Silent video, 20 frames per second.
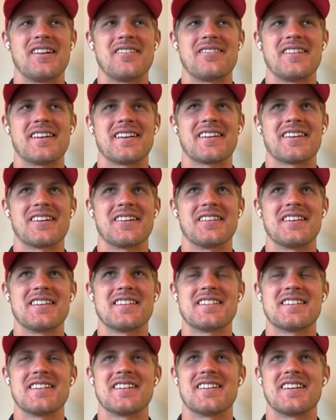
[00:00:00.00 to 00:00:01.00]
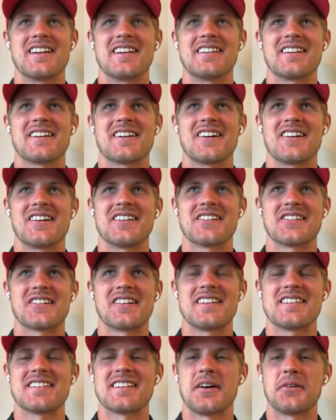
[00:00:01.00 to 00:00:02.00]
I think, you know, this year in IndyCar is
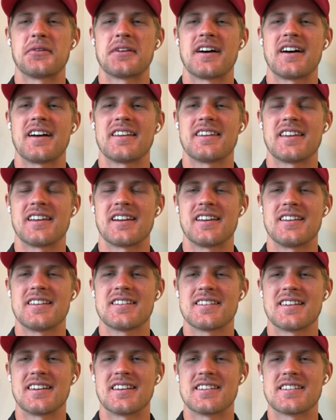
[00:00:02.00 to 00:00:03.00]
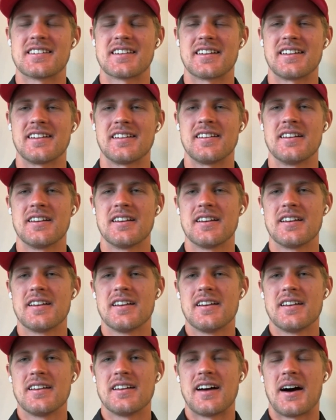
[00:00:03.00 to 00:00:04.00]
crazy how tight it is, and it's still...
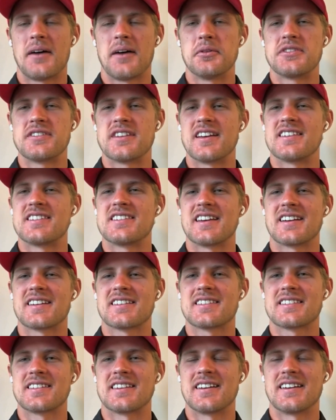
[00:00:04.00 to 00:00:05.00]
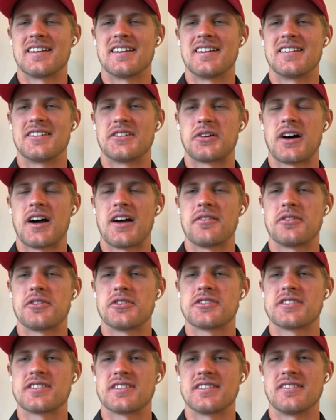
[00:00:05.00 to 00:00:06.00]
I would say 6
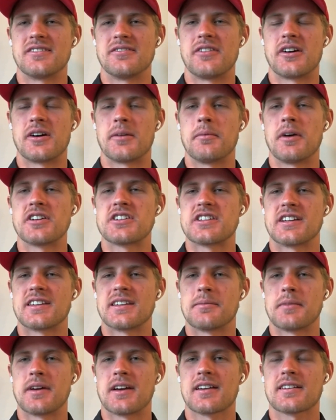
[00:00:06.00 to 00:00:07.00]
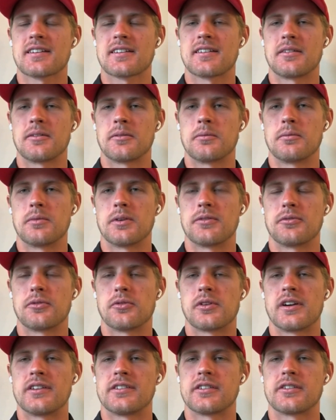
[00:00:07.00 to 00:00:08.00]
drivers very much in the mix with
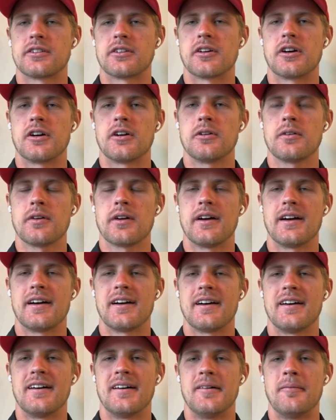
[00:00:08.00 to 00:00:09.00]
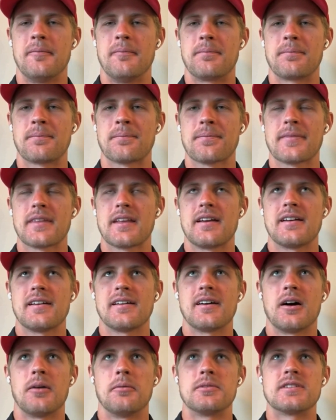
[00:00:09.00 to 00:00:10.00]
4 races to go.
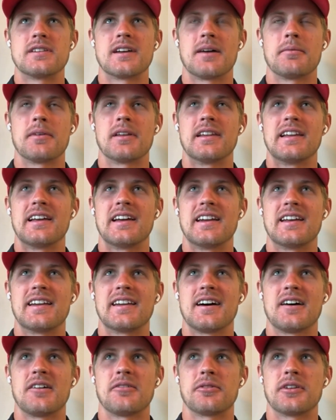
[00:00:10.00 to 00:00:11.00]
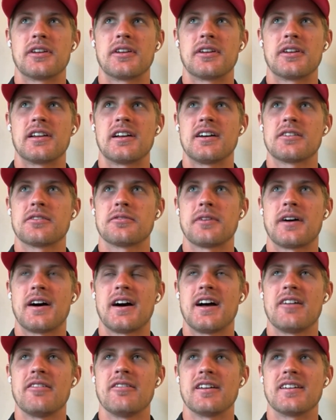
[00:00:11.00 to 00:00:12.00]
Obviously, I've been leading now for the last
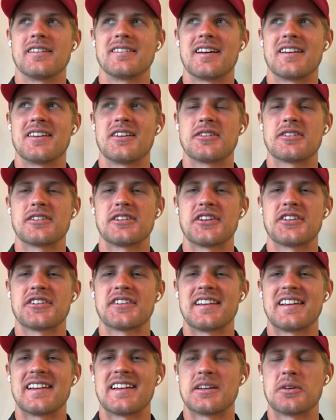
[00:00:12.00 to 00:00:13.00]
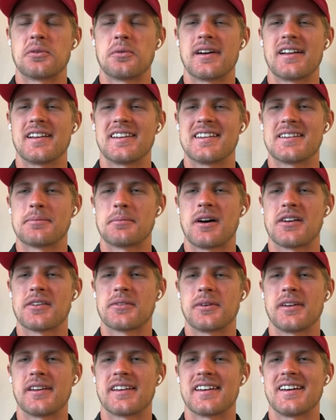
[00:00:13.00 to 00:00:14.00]
5 and just lost the lead to Will this past
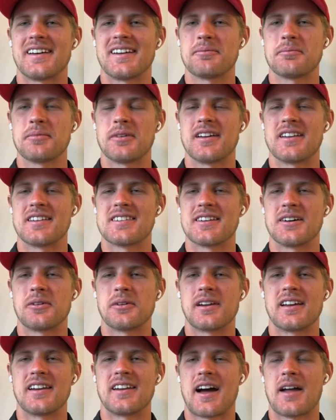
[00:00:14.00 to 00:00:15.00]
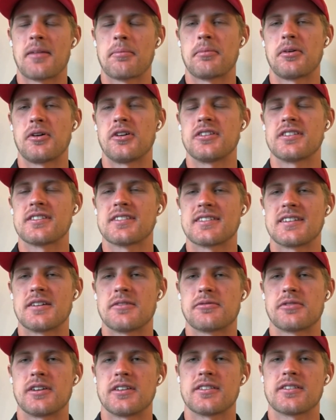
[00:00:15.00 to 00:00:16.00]
weekend, but it's only 9 points
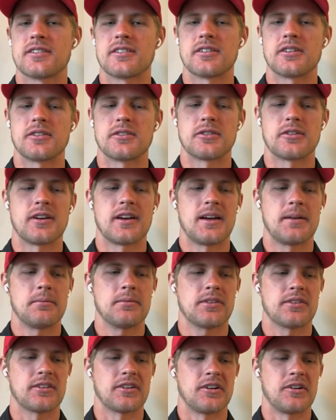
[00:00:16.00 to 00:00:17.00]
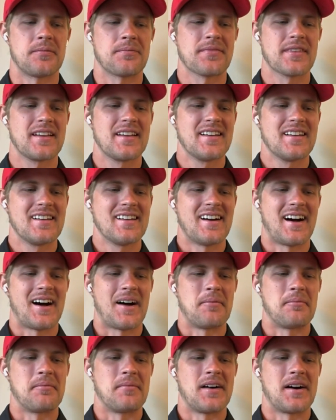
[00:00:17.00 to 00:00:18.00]
difference to him. So
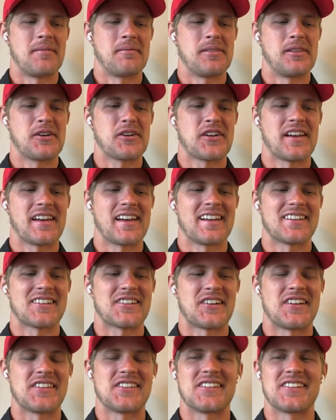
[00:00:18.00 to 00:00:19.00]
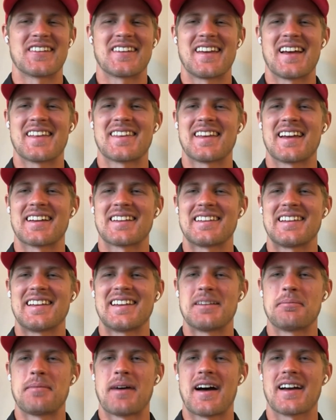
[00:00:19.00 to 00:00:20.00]
I'm looking at trying to get that
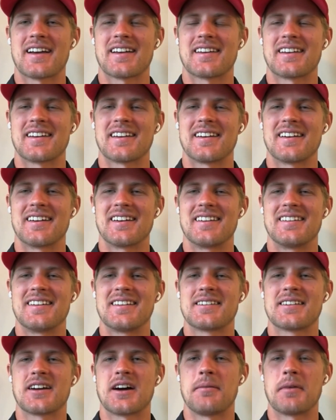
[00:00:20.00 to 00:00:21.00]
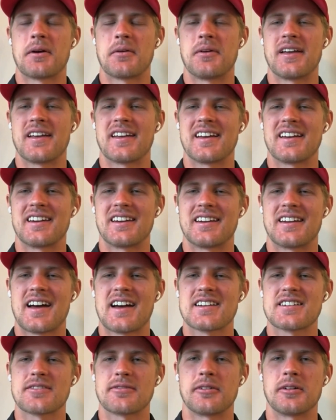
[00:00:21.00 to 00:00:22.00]
lead back this coming weekend in
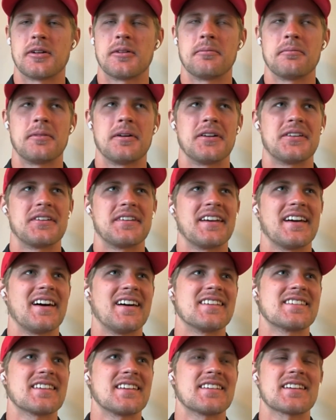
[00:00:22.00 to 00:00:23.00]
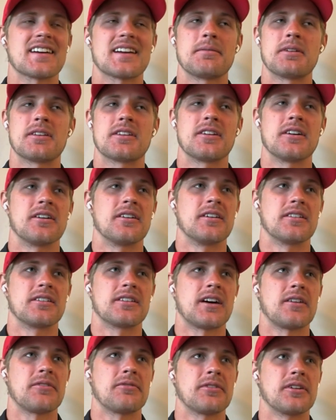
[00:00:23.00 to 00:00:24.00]
Nashville. But yeah, it's going to be
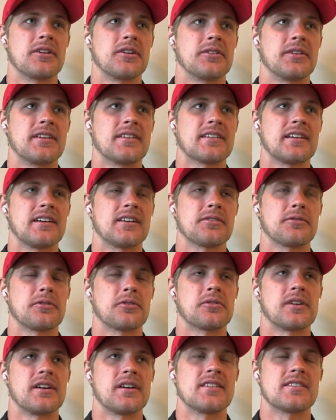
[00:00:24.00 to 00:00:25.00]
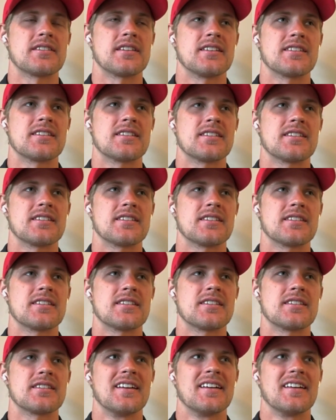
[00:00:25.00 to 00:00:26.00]
tough, you know, these last 4 races.
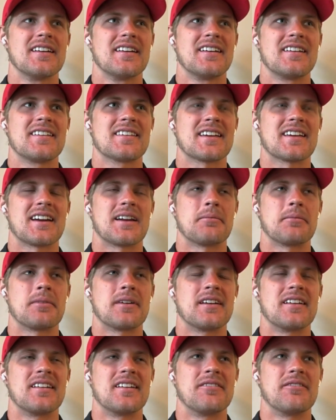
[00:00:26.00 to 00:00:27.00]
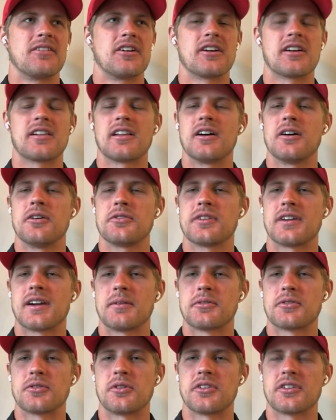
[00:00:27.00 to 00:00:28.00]
It's going to be very close, and
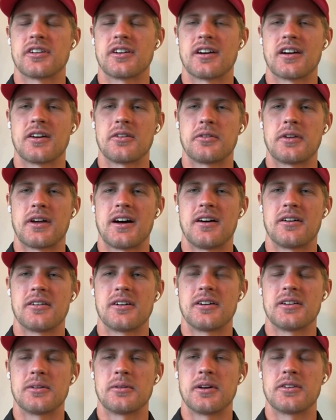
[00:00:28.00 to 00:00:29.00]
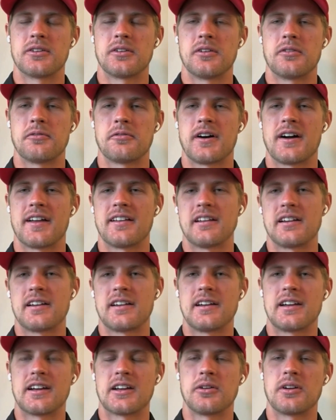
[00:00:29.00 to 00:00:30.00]
I'm sure it's going to go down all the way to the final
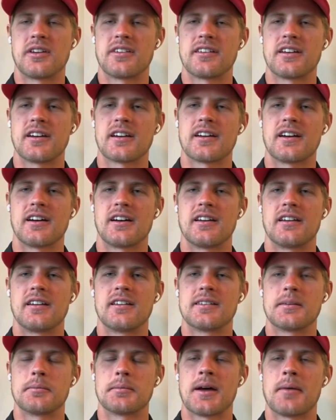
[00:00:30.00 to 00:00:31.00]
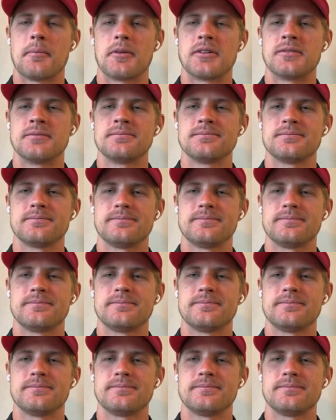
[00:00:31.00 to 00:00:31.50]
in Laguna Seca in September.